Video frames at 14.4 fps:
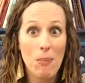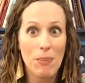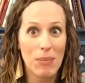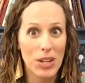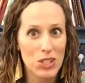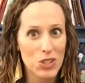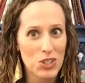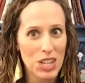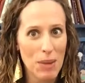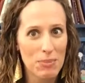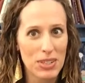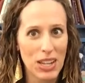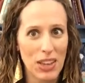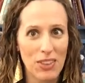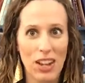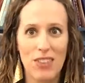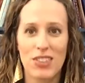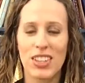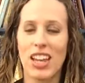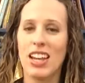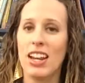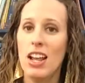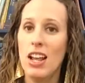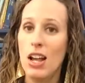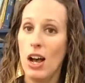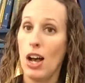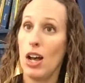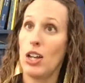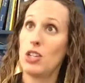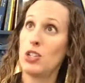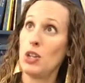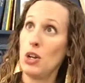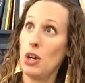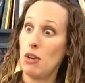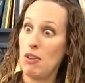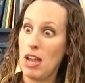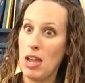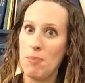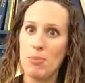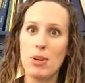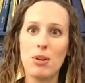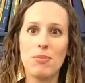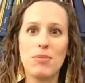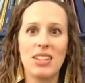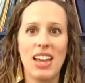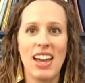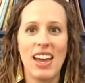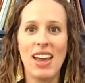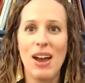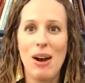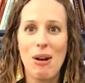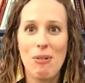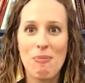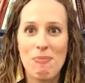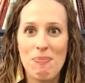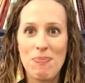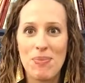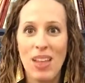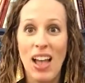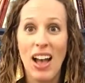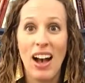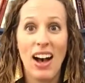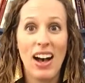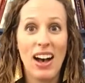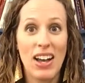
Makes you tap together after that. Adore boom deo,